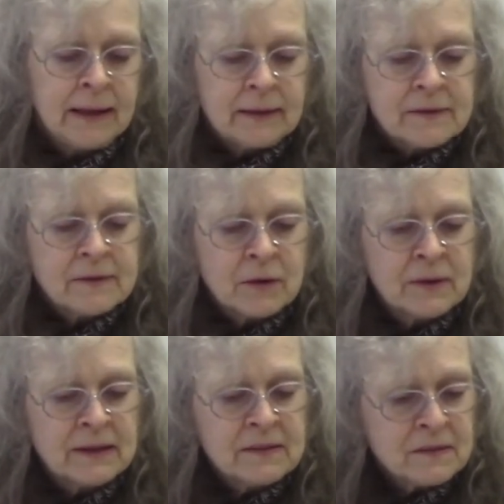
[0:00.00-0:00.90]
So
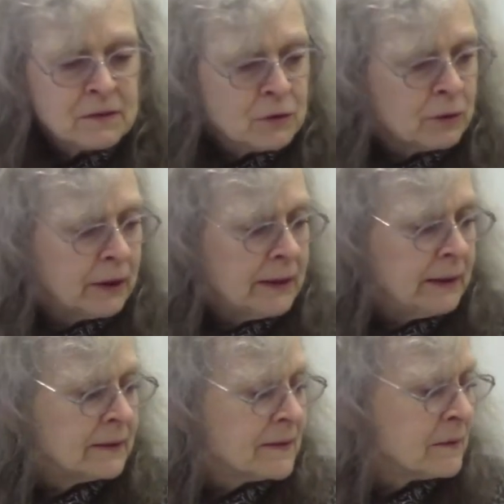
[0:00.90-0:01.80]
this story
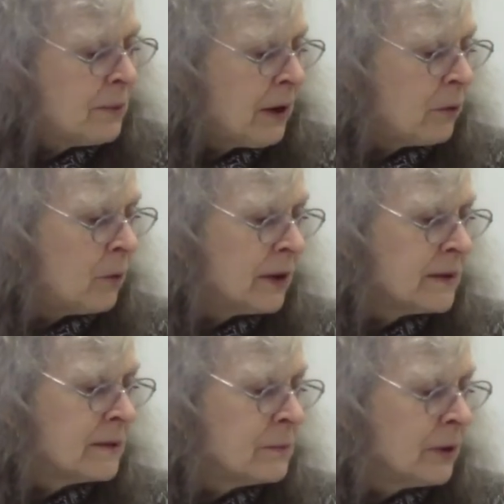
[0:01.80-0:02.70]
is about one
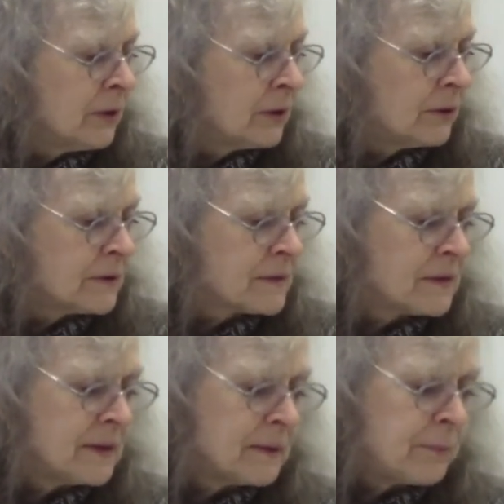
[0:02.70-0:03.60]
of the miracles
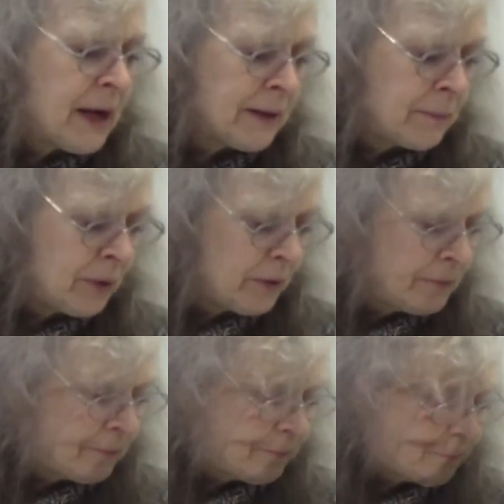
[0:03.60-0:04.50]
in the Bible.
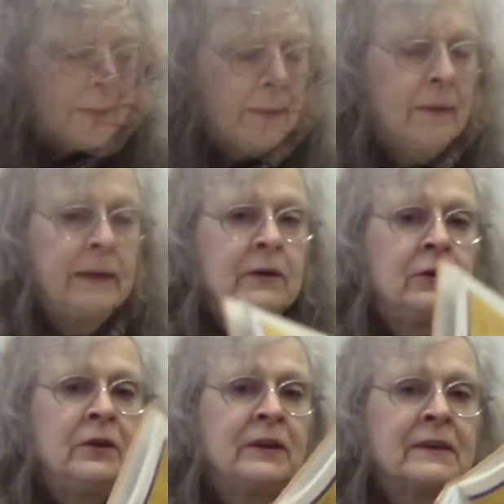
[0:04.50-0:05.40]
I know
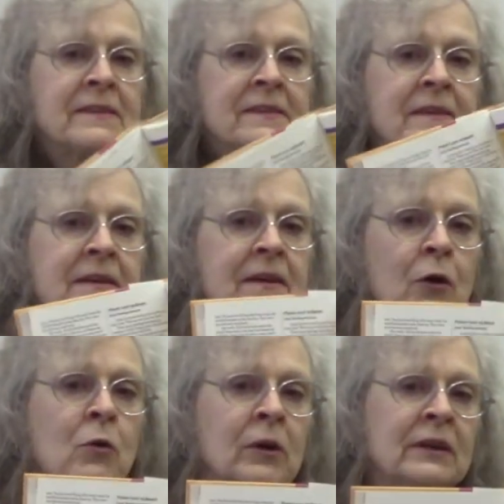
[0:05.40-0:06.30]
you can see the
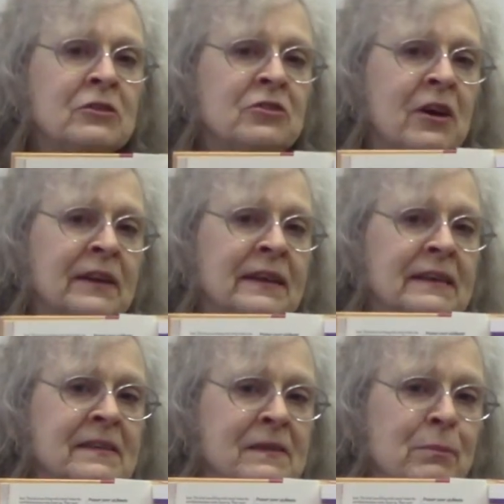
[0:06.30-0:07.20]
orange on
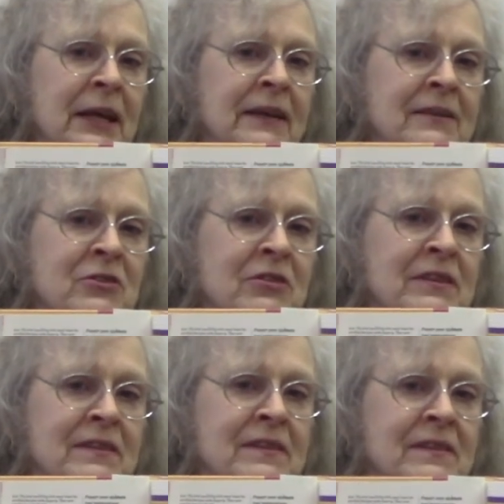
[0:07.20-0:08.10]
these
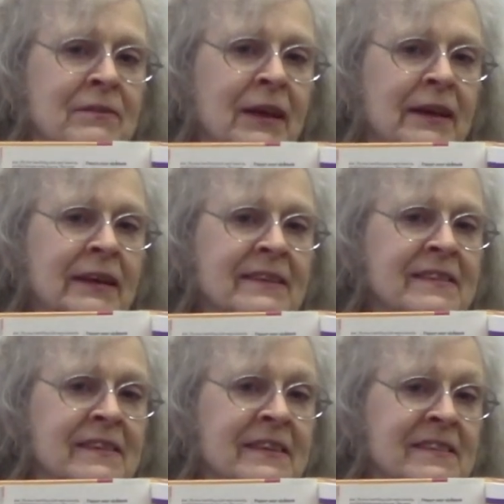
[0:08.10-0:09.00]
pages.
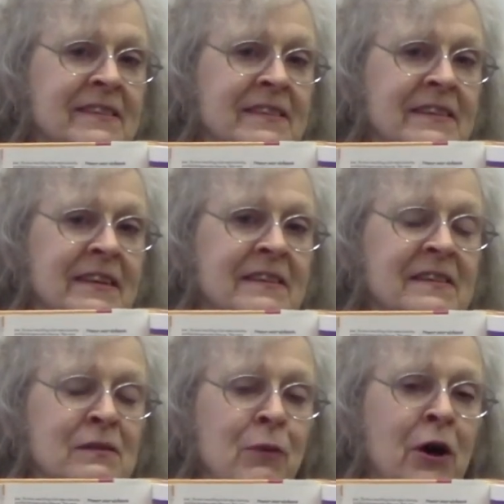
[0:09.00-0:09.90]
It's listed in
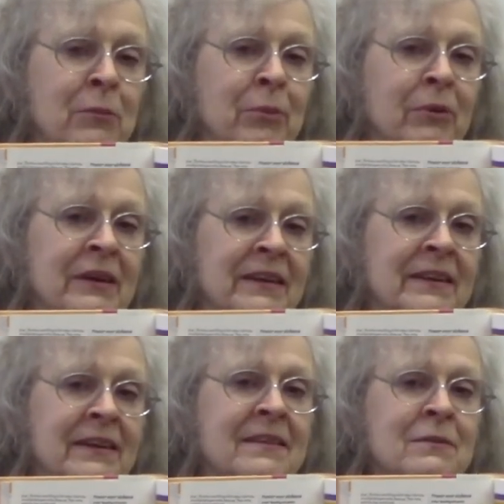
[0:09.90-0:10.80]
small print,
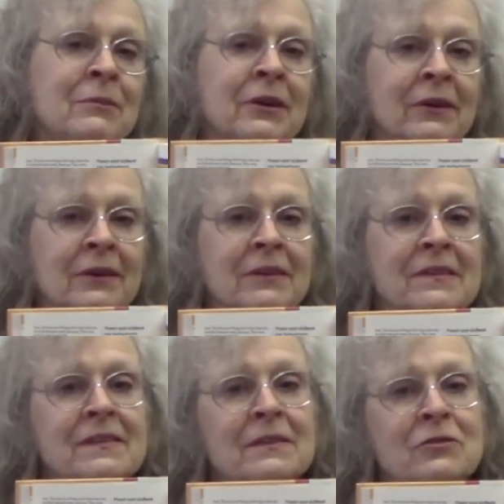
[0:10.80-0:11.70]
the
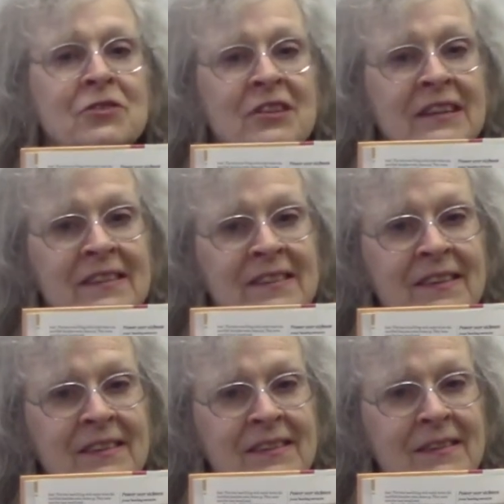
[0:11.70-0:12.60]
miracles of
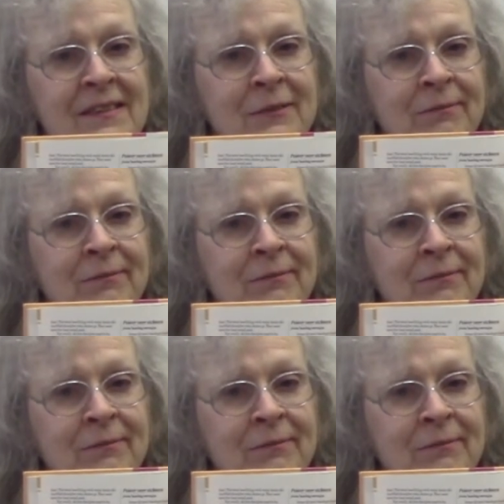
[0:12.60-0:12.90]
Jesus.